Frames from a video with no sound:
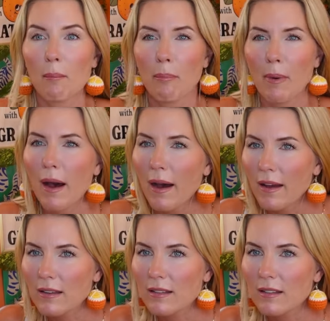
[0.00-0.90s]

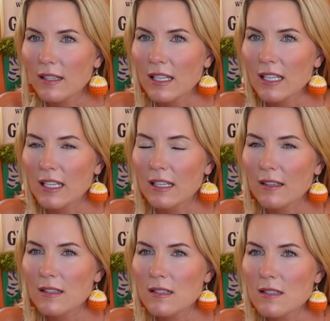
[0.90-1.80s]
But it
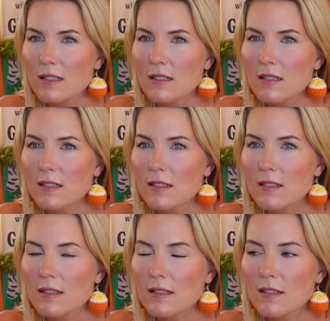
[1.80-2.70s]

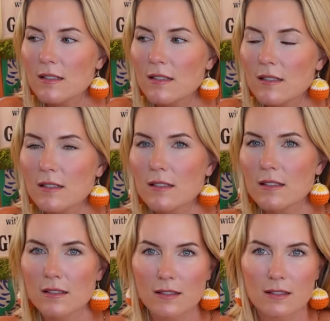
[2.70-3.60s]
is
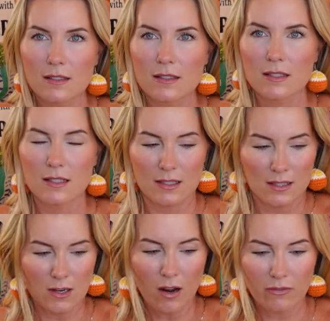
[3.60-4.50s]

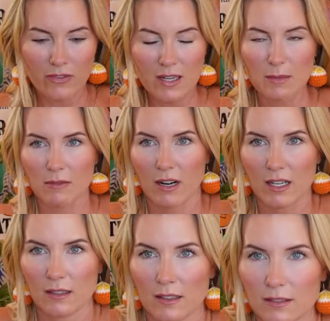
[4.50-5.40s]
not fitting me right.